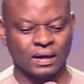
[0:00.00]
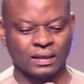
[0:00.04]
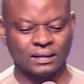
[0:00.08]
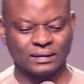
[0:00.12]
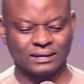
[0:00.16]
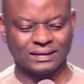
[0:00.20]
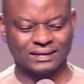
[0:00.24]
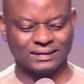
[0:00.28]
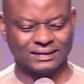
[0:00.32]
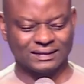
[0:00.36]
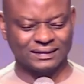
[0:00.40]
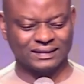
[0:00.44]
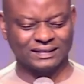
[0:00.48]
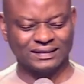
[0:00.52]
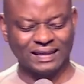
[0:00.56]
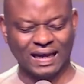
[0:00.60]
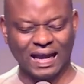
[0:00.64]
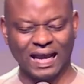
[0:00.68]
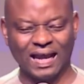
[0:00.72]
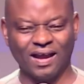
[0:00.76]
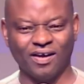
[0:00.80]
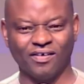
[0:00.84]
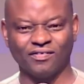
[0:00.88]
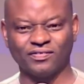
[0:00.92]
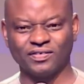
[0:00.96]
The
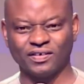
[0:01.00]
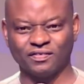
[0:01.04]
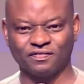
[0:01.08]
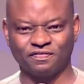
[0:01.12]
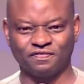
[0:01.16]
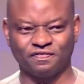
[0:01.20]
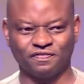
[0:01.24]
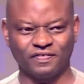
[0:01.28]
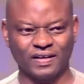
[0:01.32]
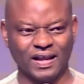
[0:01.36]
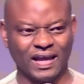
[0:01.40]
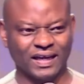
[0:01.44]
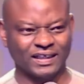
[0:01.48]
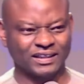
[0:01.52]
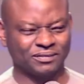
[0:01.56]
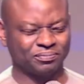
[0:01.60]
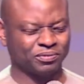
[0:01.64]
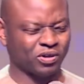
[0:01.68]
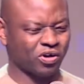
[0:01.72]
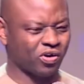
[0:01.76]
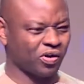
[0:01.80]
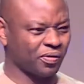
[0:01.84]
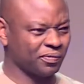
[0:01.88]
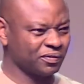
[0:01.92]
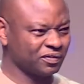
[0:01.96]
desire of the flesh
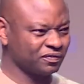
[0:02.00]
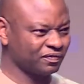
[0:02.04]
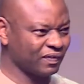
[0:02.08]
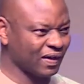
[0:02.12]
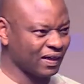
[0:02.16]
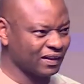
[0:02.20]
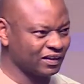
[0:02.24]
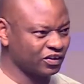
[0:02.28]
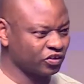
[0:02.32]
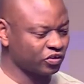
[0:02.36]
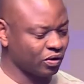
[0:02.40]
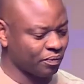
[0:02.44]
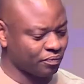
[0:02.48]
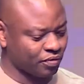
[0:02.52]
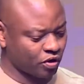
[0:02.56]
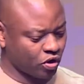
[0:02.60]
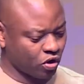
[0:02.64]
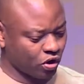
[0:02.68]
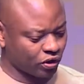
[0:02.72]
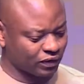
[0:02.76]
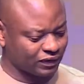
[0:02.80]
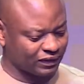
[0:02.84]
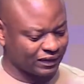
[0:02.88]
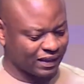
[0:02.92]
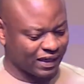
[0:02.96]
becomes very strong
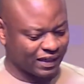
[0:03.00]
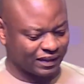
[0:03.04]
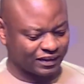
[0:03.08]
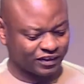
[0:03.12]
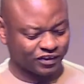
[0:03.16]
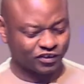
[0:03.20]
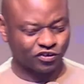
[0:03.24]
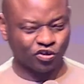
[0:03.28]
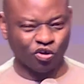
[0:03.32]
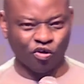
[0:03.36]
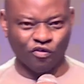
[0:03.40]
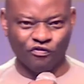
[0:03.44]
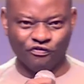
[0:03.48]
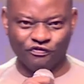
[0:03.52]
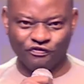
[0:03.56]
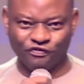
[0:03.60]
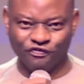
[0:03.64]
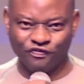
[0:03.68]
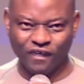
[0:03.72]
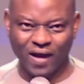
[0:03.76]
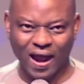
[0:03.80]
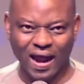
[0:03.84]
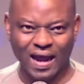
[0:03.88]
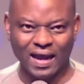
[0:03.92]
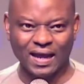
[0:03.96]
because there is no
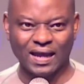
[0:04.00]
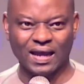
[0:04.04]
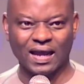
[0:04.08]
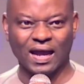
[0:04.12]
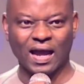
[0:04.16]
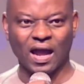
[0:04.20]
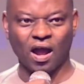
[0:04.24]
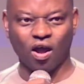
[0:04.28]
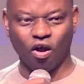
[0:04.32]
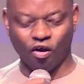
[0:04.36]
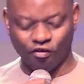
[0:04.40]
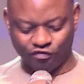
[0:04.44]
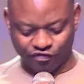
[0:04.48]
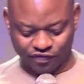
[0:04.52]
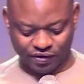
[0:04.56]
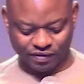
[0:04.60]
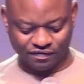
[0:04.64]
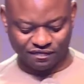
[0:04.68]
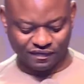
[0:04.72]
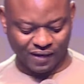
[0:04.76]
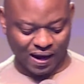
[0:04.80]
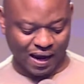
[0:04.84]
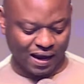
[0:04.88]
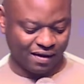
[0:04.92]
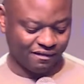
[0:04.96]
fire of
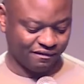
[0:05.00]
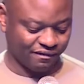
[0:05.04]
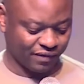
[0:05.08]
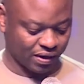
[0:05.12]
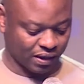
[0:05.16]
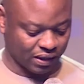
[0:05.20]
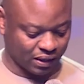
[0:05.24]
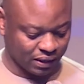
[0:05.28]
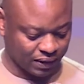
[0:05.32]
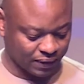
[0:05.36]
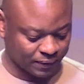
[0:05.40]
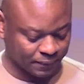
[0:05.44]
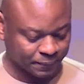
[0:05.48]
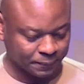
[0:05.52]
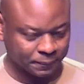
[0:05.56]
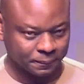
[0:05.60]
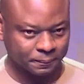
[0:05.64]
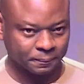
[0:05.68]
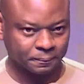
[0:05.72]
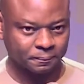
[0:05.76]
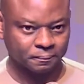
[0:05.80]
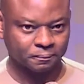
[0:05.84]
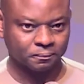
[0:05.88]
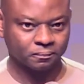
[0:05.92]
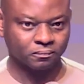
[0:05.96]
revival.
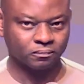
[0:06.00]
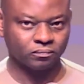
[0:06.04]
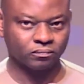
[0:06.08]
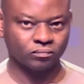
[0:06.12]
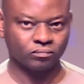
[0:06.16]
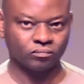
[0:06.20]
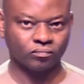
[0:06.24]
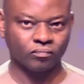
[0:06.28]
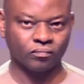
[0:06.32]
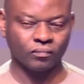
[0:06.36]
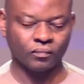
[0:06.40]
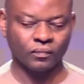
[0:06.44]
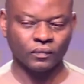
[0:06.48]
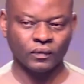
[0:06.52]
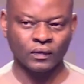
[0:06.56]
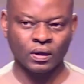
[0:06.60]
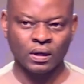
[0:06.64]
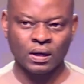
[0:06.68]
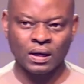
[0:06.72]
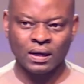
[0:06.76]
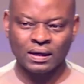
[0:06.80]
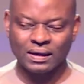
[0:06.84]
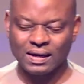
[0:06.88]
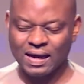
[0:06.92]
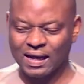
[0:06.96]

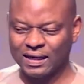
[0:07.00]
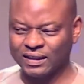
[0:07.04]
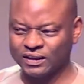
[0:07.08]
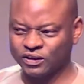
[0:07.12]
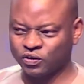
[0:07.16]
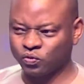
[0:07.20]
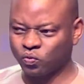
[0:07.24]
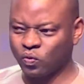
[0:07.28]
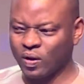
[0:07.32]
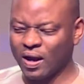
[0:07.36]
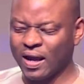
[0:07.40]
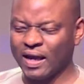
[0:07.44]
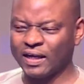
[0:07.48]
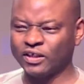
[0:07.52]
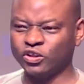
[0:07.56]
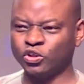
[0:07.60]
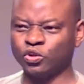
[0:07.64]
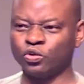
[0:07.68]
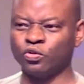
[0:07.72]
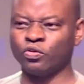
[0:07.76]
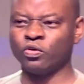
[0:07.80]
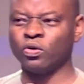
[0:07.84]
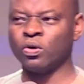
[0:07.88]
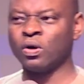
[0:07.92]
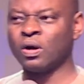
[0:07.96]
That is when
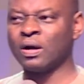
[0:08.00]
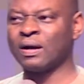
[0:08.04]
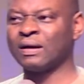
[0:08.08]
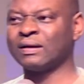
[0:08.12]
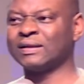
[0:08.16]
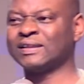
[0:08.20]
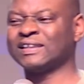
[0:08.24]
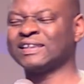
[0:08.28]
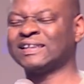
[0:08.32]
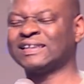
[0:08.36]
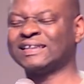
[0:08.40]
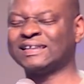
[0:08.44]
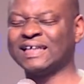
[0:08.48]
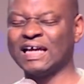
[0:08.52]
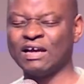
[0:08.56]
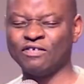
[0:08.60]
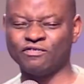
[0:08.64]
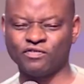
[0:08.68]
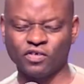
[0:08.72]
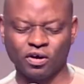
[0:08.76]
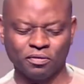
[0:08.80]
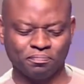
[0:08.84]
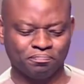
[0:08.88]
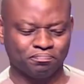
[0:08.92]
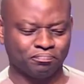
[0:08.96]
you
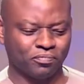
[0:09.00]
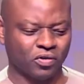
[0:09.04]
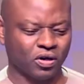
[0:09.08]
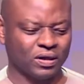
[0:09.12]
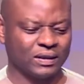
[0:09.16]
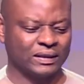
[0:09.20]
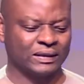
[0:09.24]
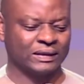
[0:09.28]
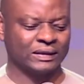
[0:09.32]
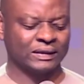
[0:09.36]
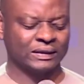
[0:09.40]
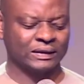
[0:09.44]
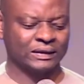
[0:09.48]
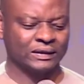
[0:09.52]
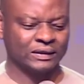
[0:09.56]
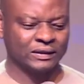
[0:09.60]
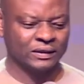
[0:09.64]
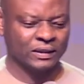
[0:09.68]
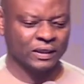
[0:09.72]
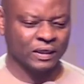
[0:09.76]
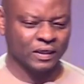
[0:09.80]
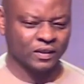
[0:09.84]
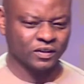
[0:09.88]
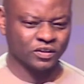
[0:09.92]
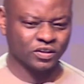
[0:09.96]
save up money,
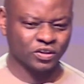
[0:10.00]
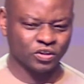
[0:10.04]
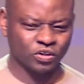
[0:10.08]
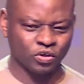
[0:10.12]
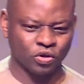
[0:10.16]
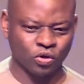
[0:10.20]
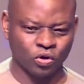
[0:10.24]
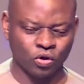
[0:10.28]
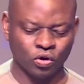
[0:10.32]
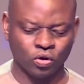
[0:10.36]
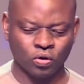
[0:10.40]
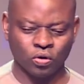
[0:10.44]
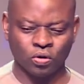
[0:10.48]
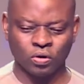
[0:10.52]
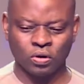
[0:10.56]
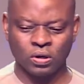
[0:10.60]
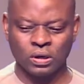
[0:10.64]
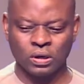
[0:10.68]
you know,